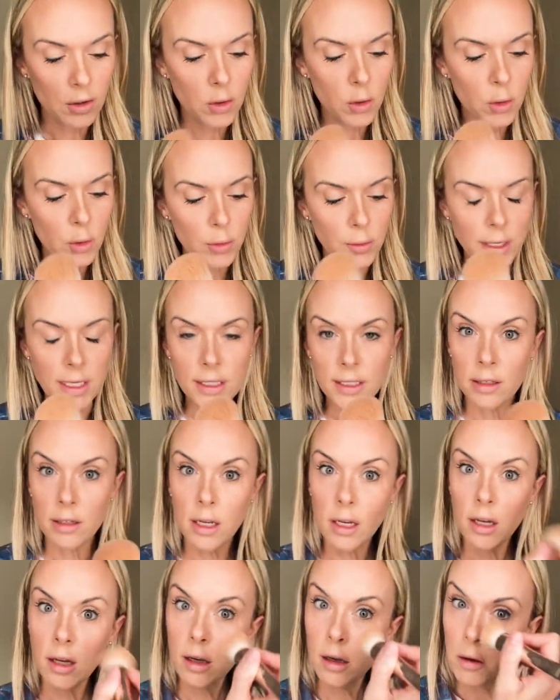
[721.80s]

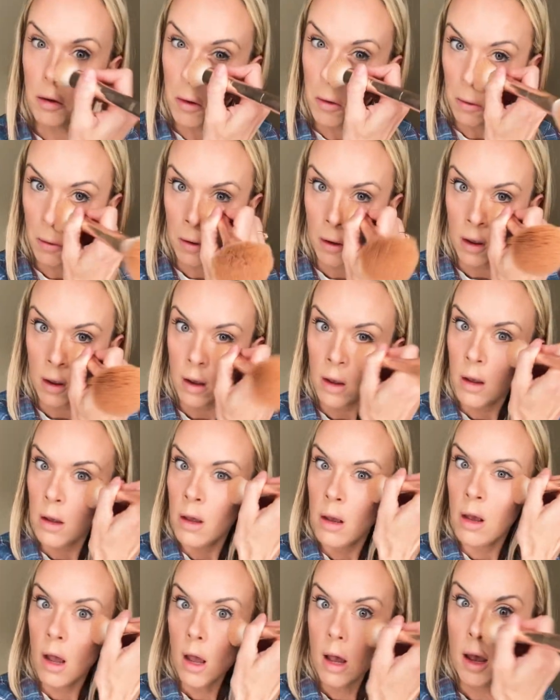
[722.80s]
creasing
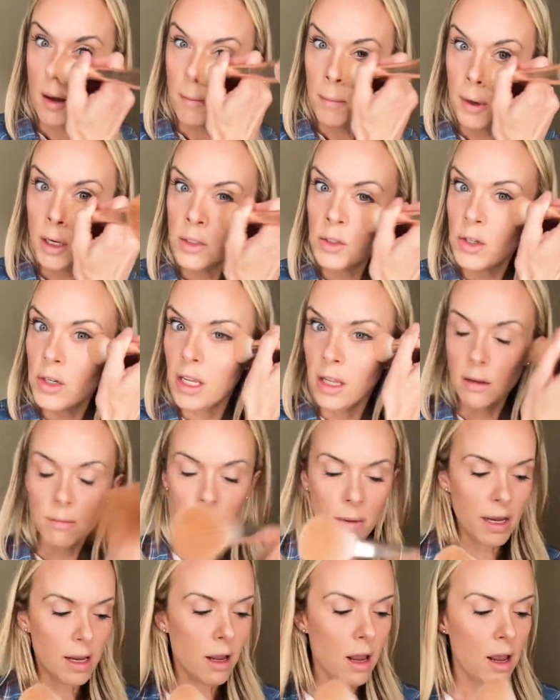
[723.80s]
underneath
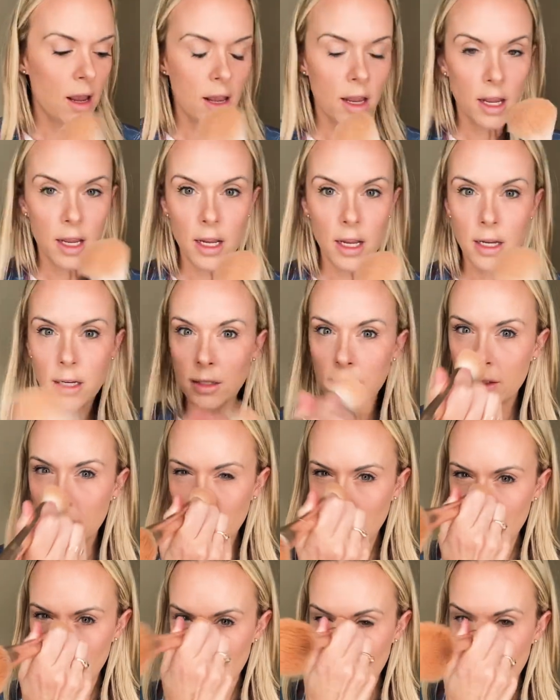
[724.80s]
my eyes.
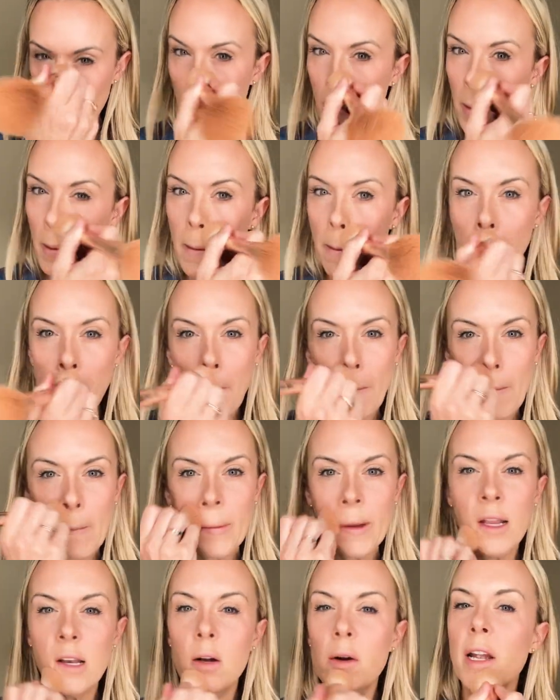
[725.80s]

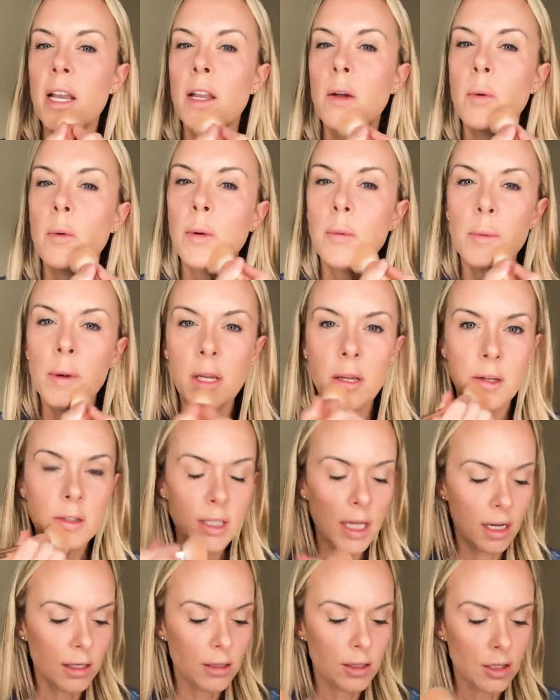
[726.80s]
You know, anywhere where you
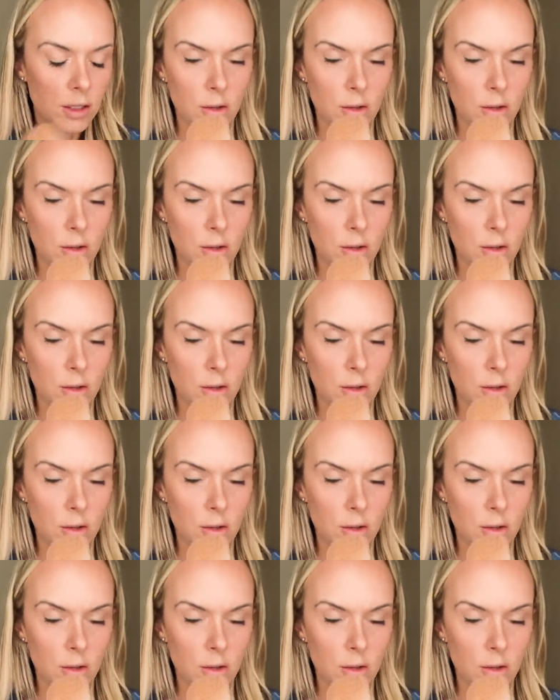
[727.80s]
tend to